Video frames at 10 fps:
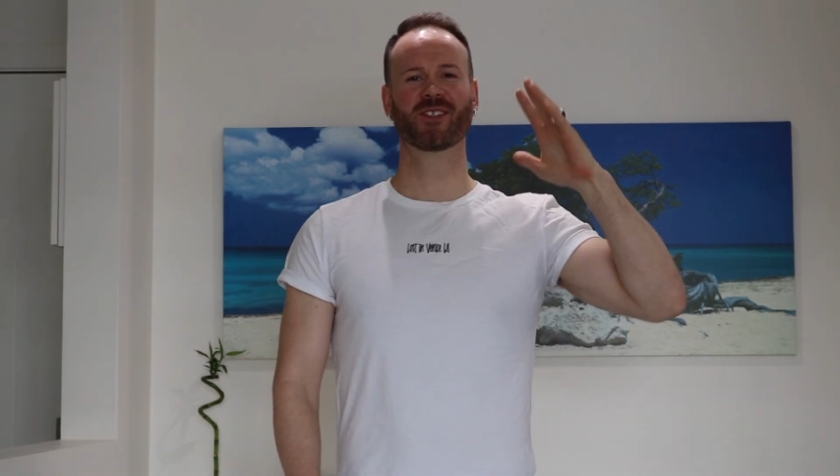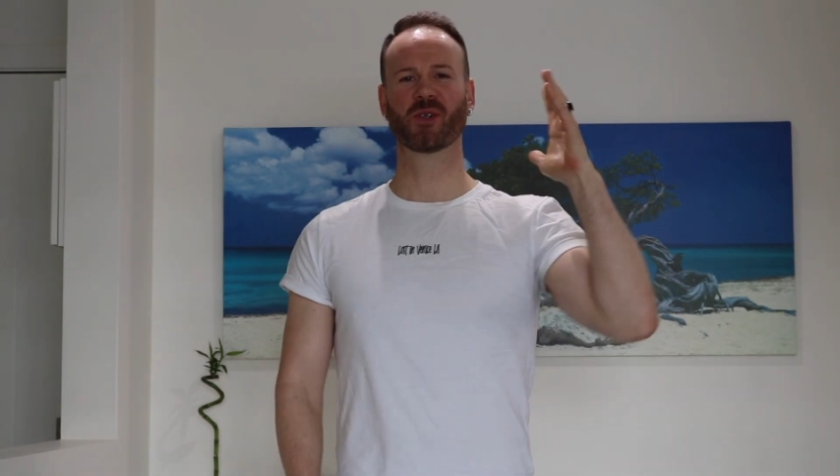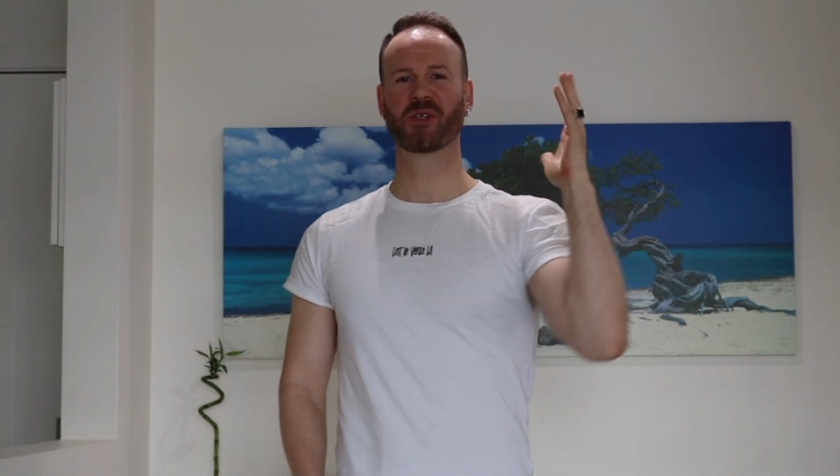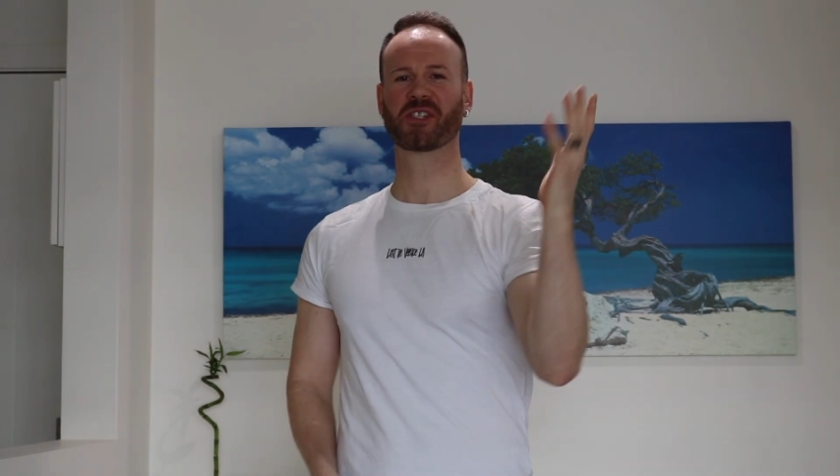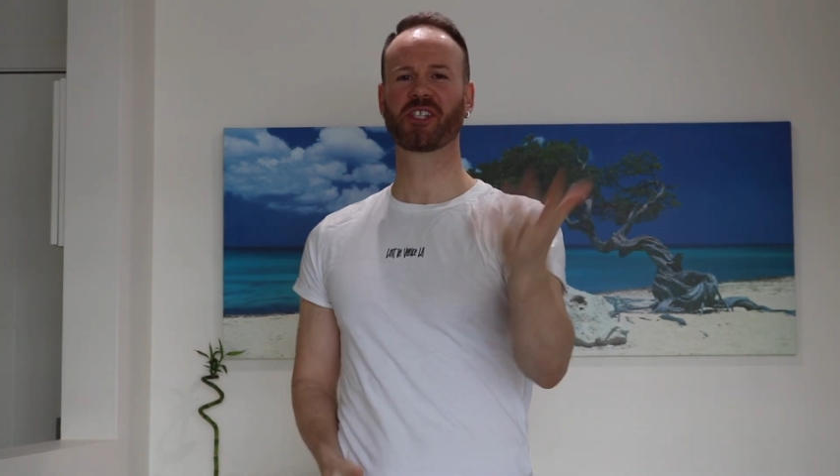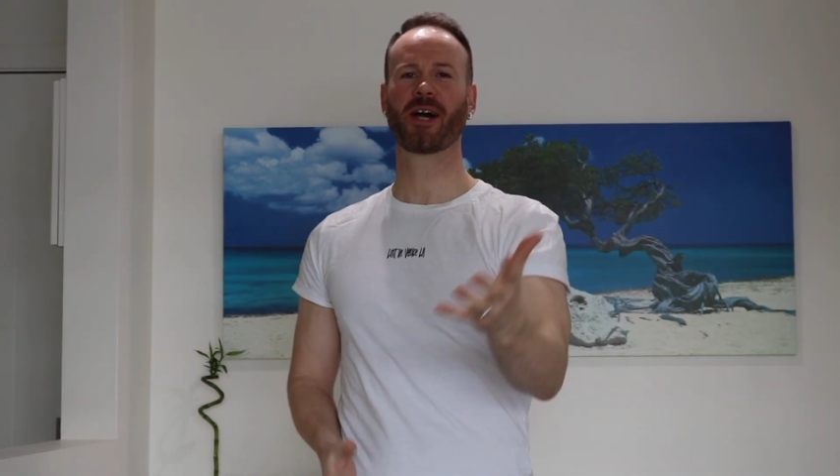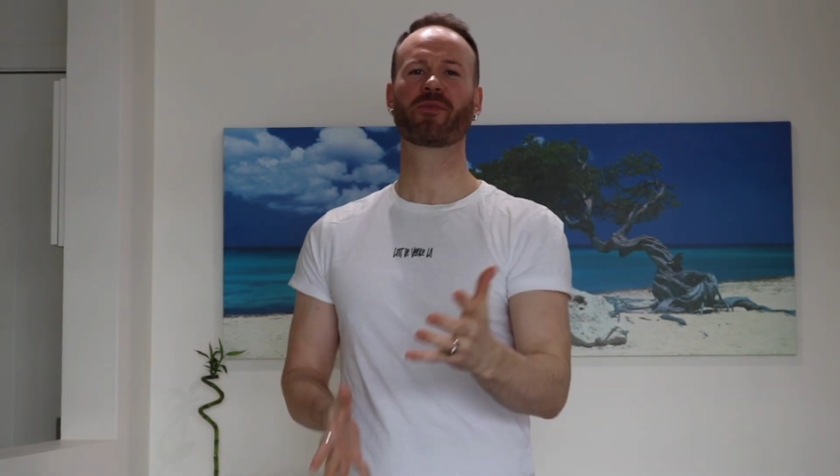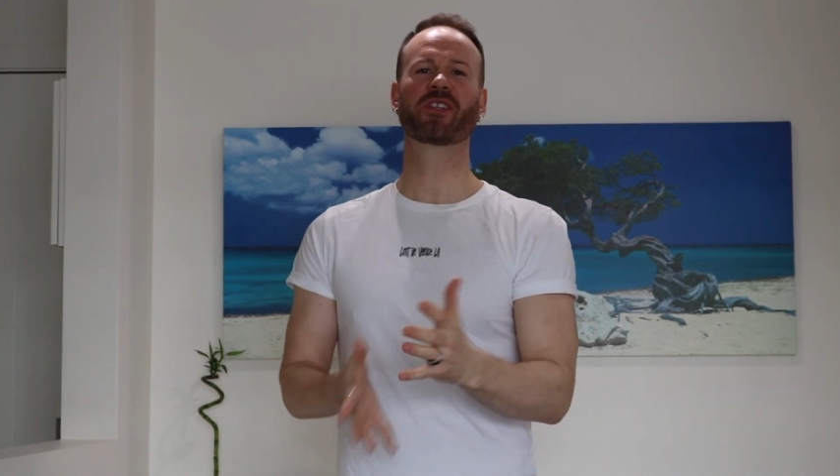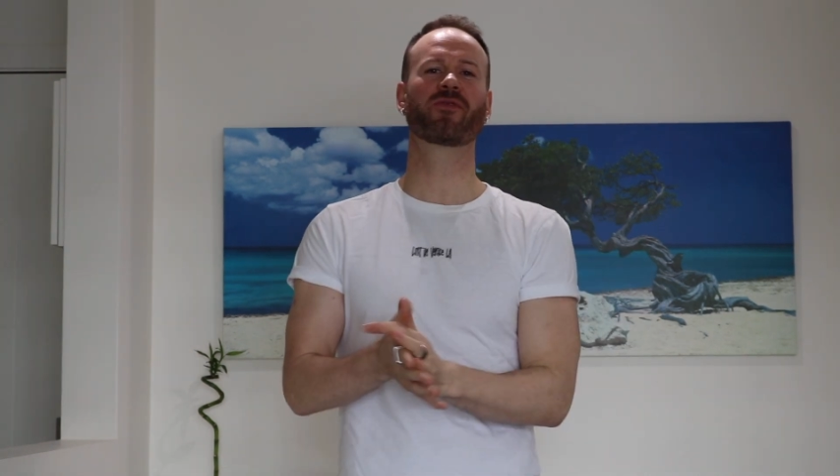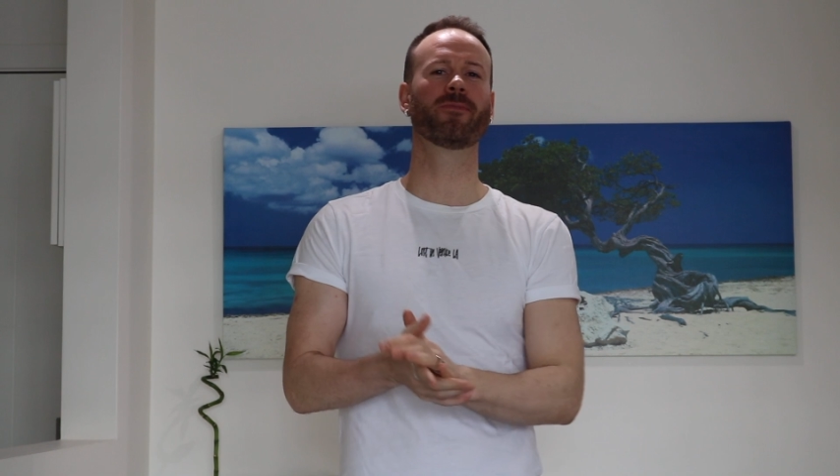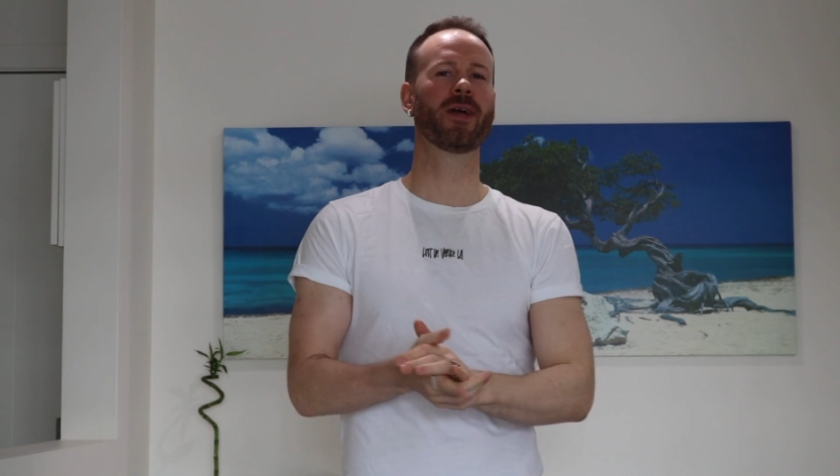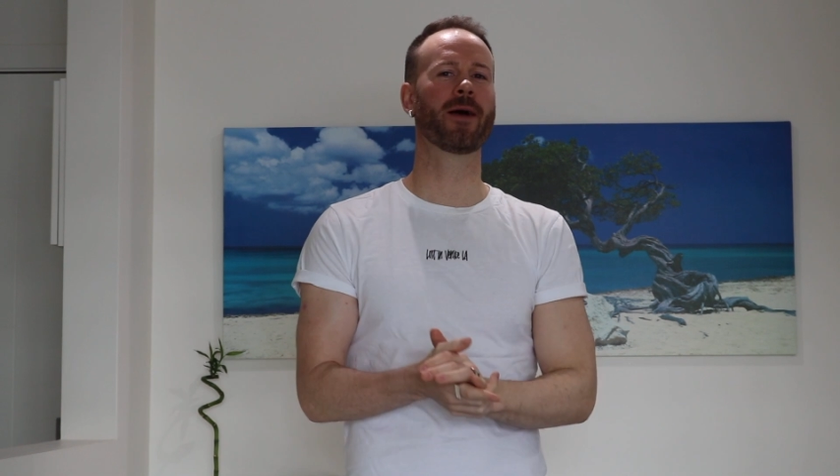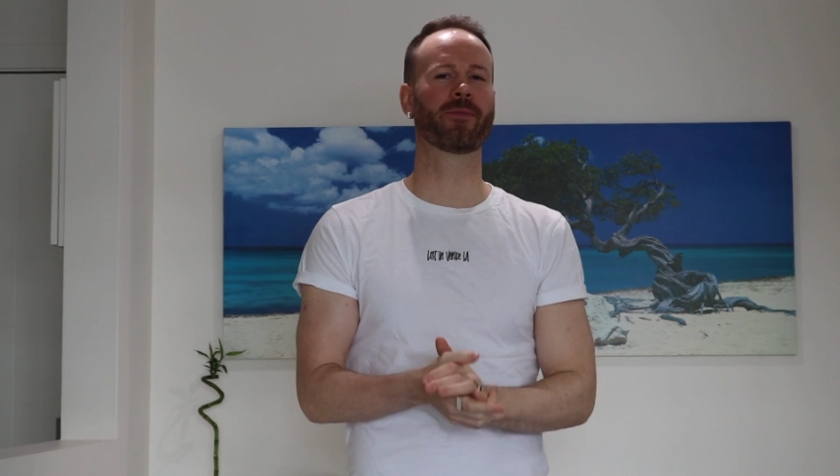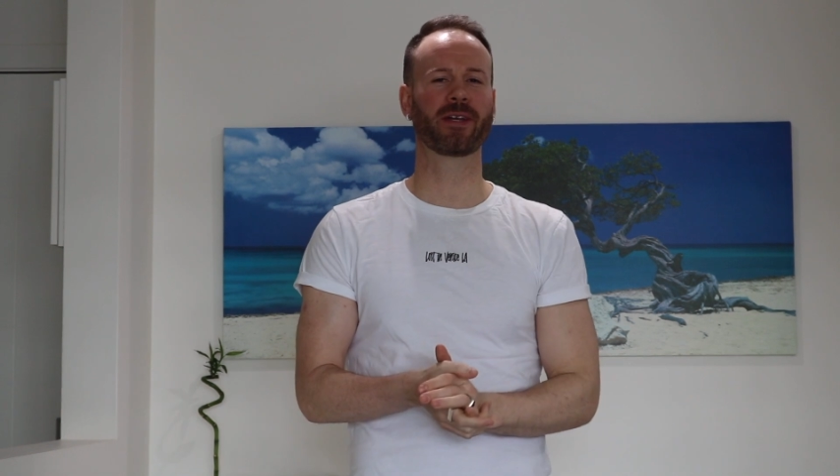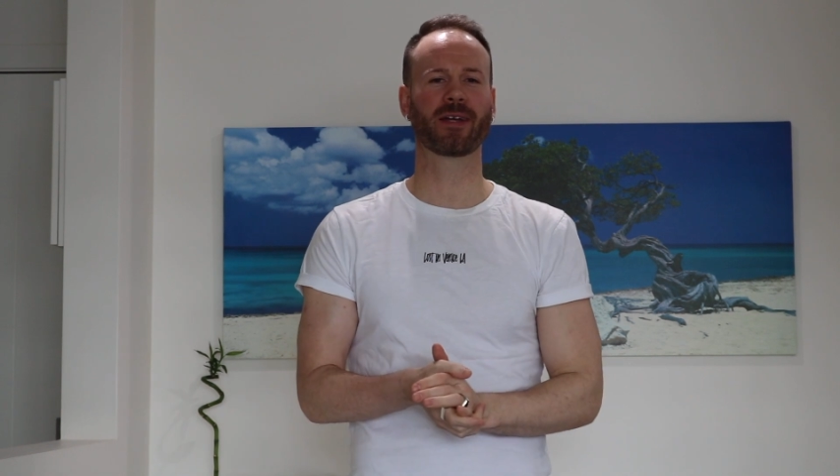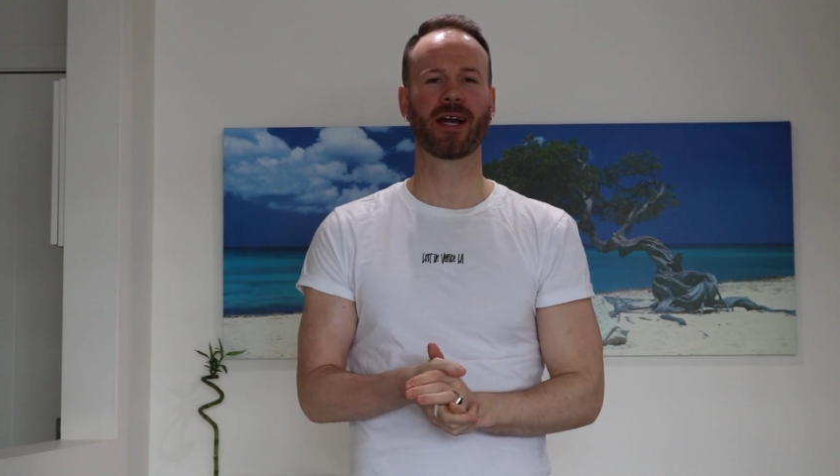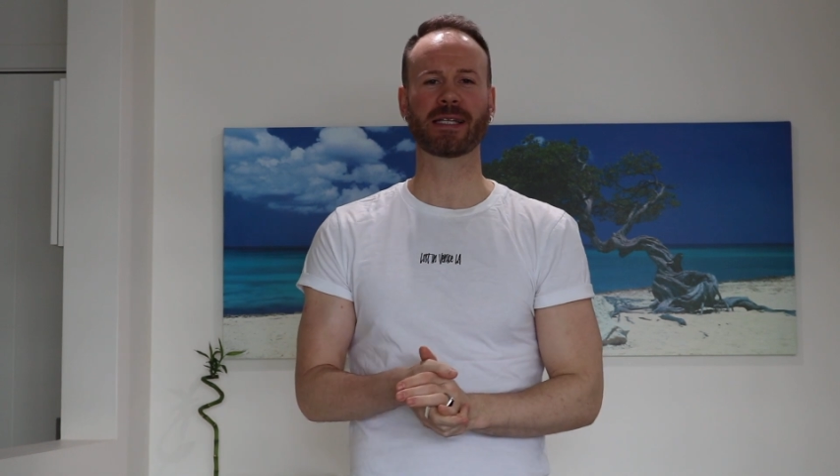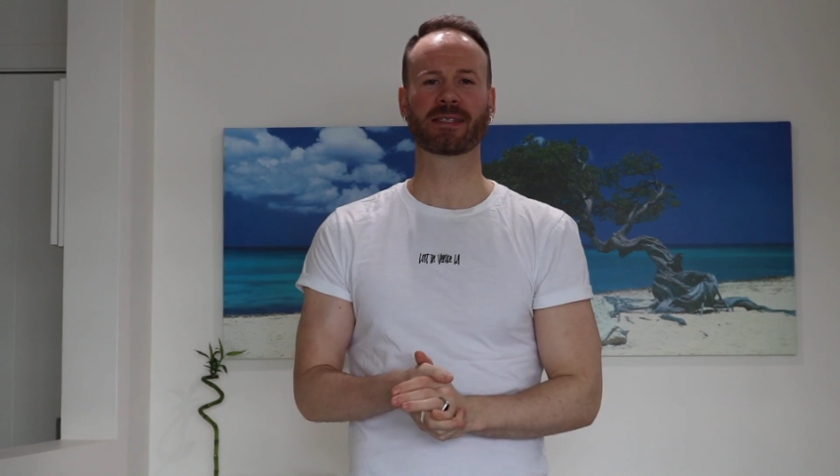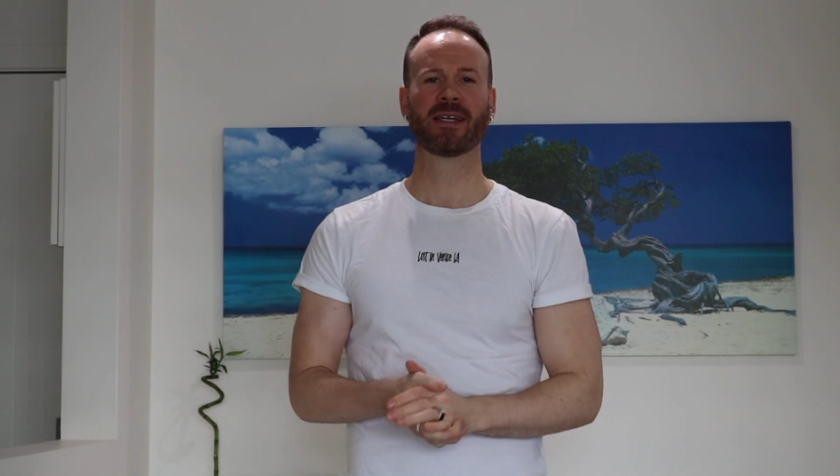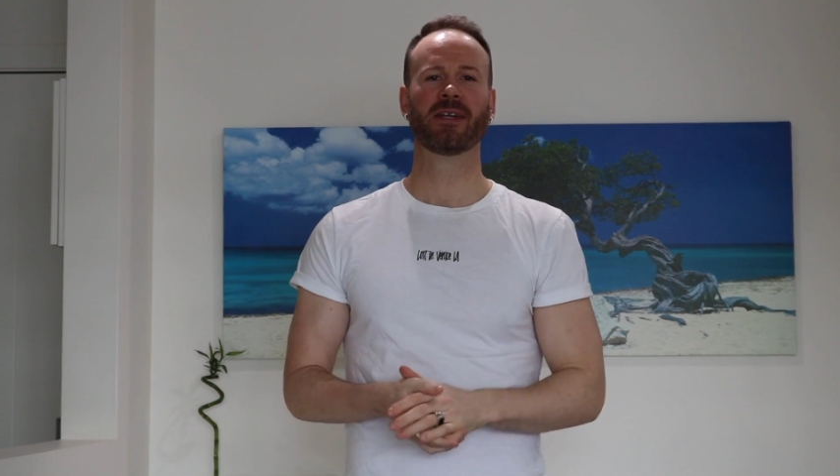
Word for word: so to stop this from happening guys